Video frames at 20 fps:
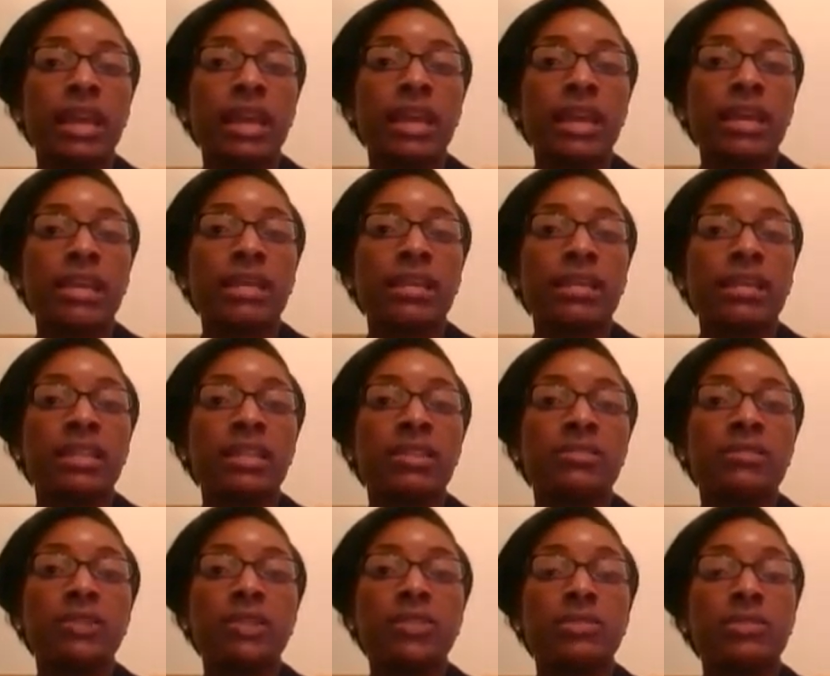and
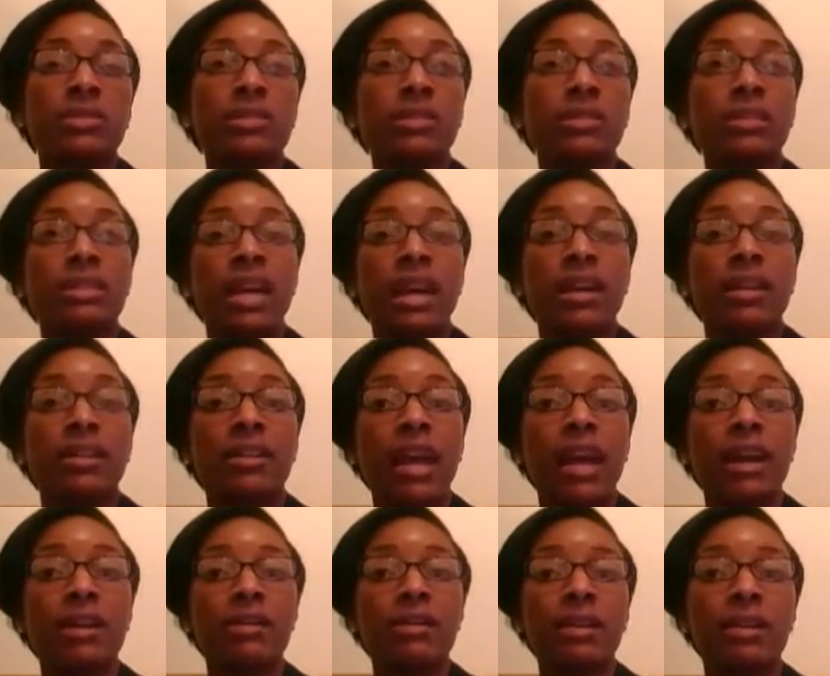individuals' desired
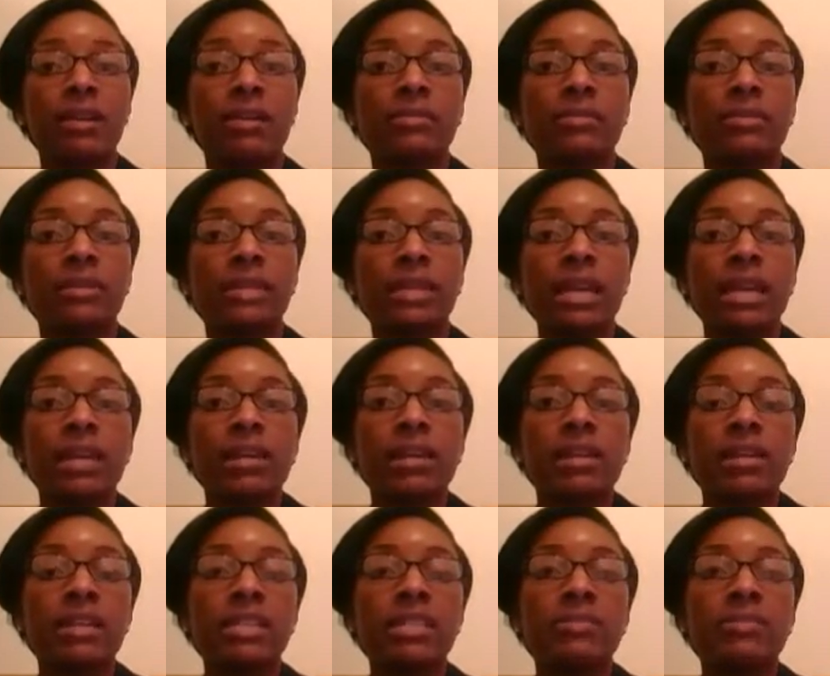outcomes.
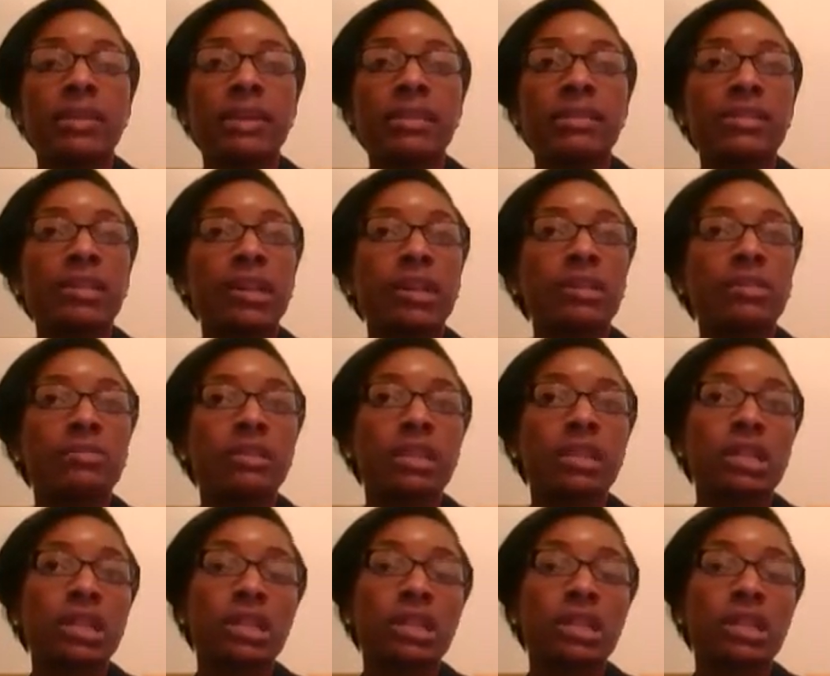Is based on the